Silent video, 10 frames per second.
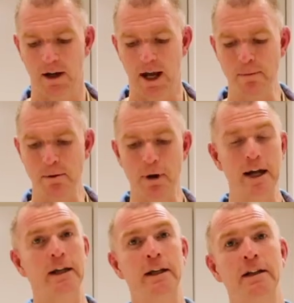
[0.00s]
Happy
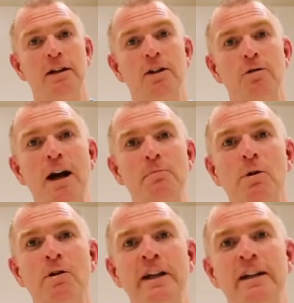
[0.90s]
baking, great
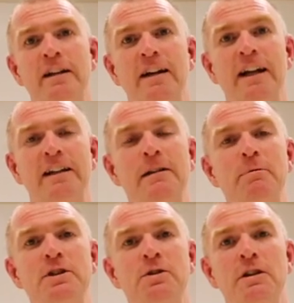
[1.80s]
brewing, and keep
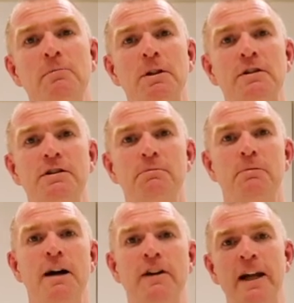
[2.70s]
enjoying the blues.
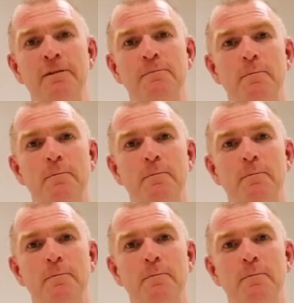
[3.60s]
Bye for now.